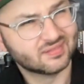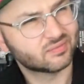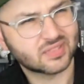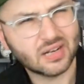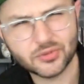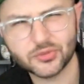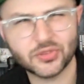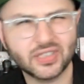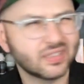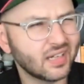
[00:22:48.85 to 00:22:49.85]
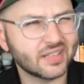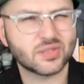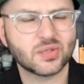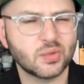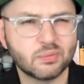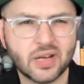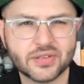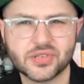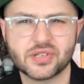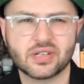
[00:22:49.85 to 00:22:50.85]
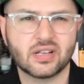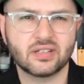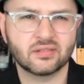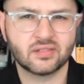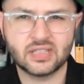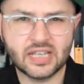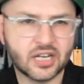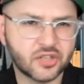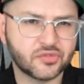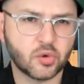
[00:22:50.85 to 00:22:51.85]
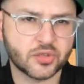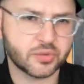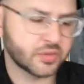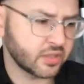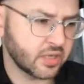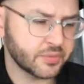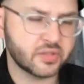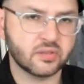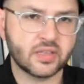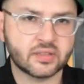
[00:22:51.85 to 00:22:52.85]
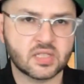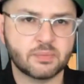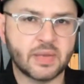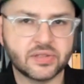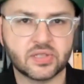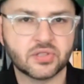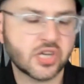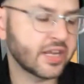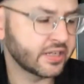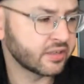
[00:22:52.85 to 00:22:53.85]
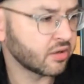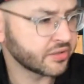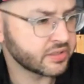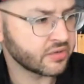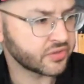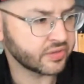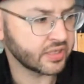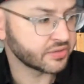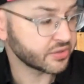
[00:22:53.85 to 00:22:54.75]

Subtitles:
probably not so much the Air Force when it comes to like space and China and all these different things.